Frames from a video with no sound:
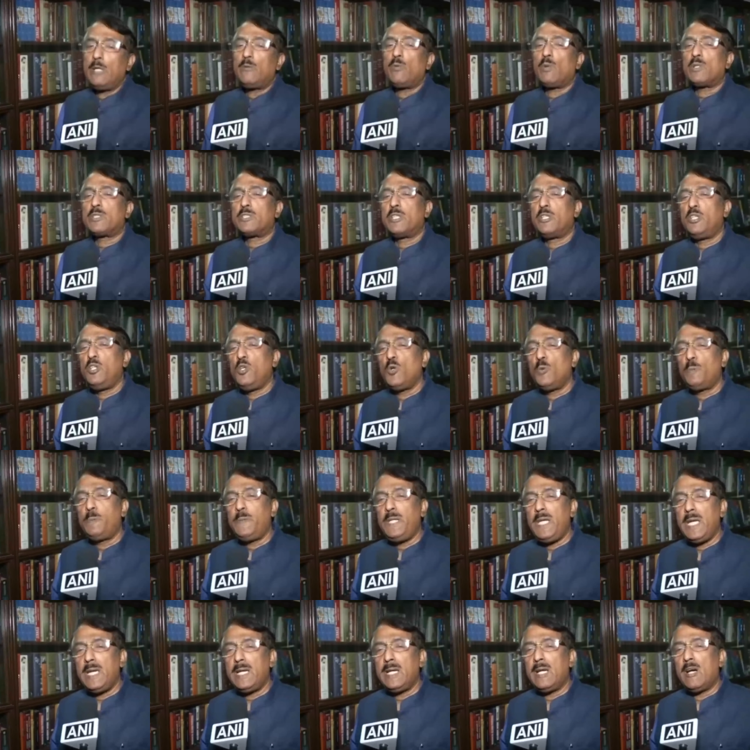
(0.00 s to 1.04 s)
It was the
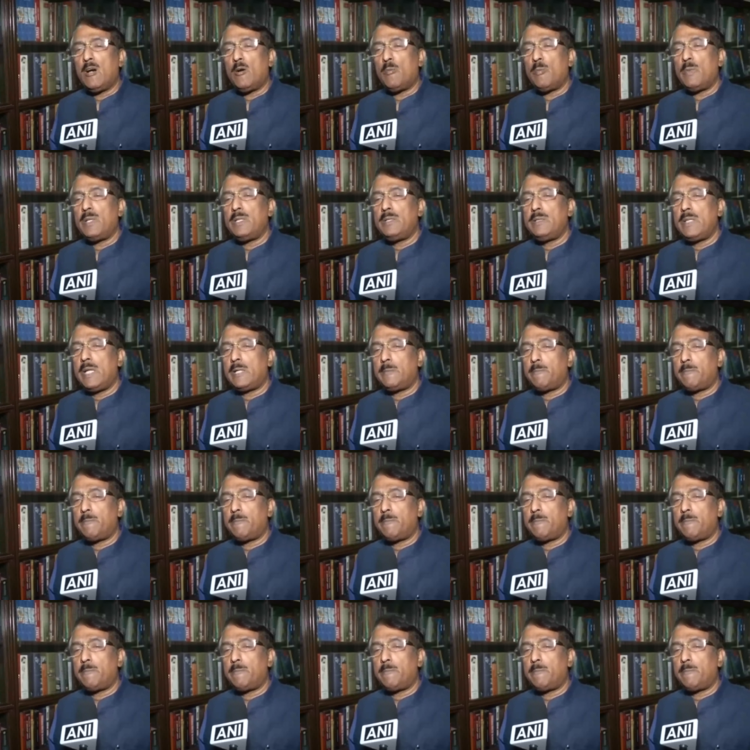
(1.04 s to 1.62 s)
UPA government